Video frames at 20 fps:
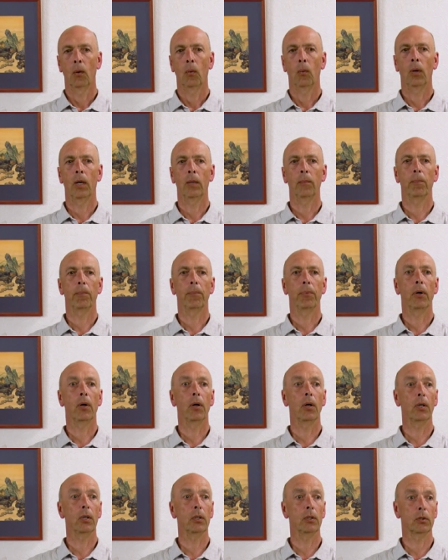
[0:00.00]
one
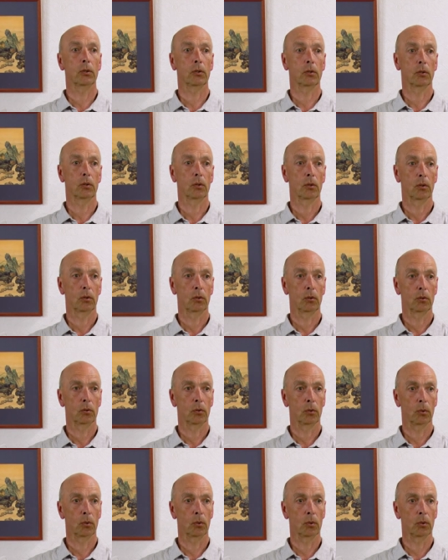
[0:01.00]
points
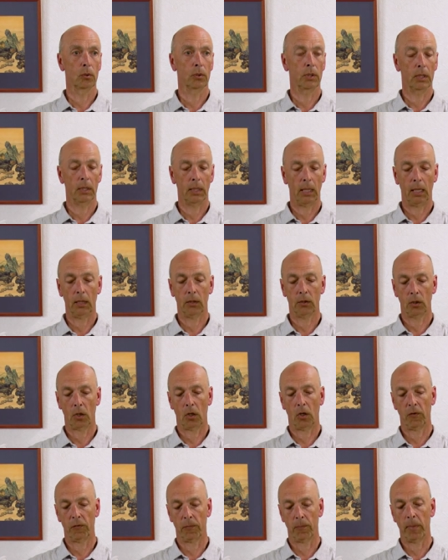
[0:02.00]
to the nature
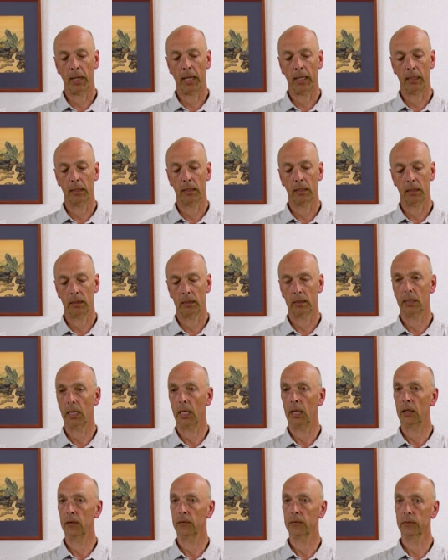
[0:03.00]
of mind
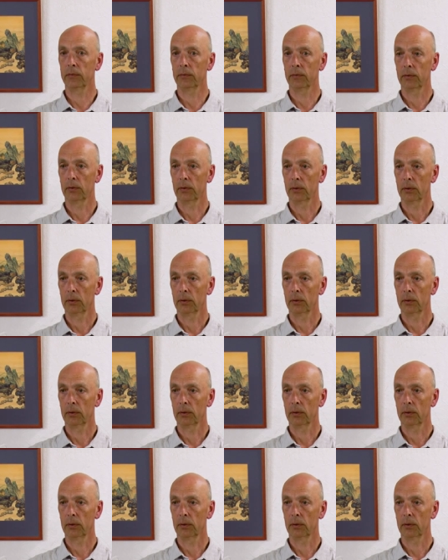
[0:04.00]
itself,